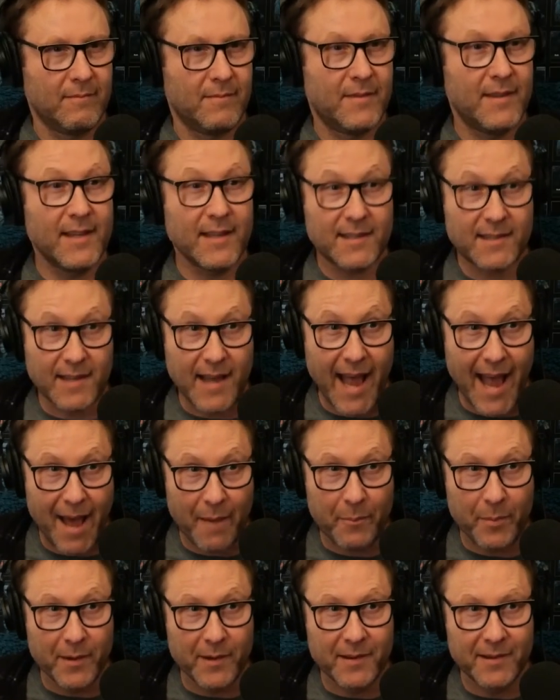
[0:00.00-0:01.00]
And this
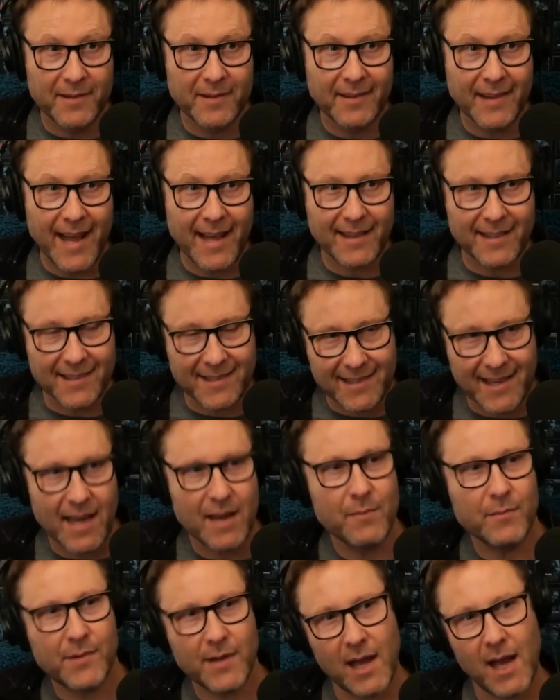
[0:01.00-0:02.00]
happened at the
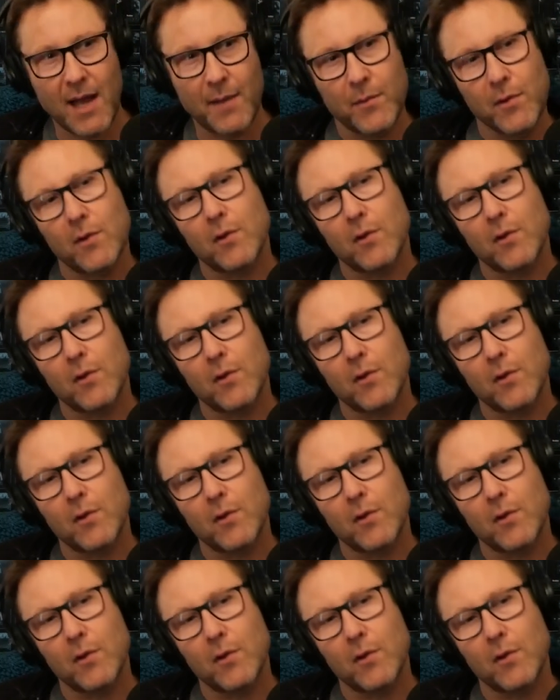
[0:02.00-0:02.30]
same time.